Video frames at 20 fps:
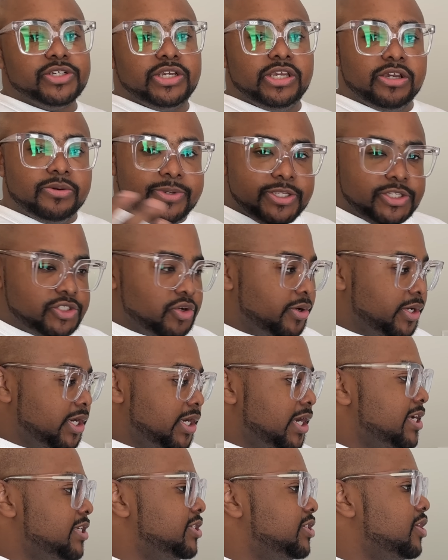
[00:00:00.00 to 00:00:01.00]
He'll be joining
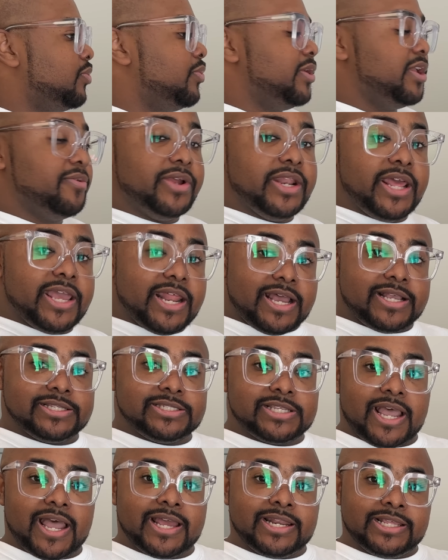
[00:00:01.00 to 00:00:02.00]
us. So we get ready to head
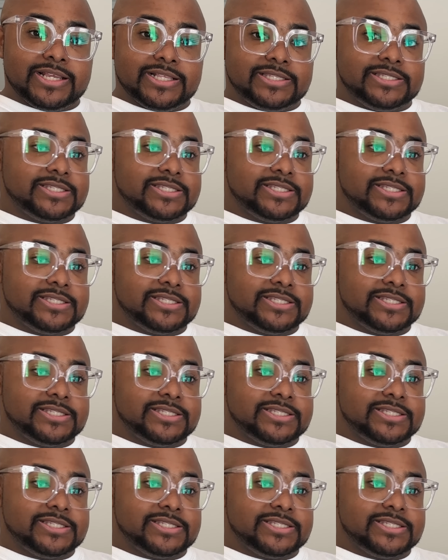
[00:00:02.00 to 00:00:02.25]
outside and get